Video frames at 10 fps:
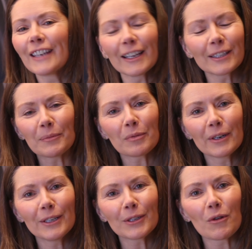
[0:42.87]
doesn't
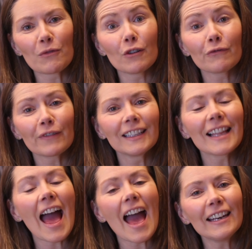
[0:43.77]
print or
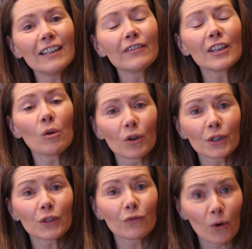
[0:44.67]
fulfill any of the
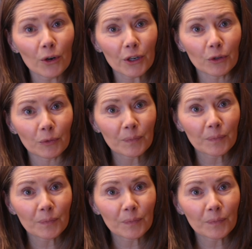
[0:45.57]
orders for you.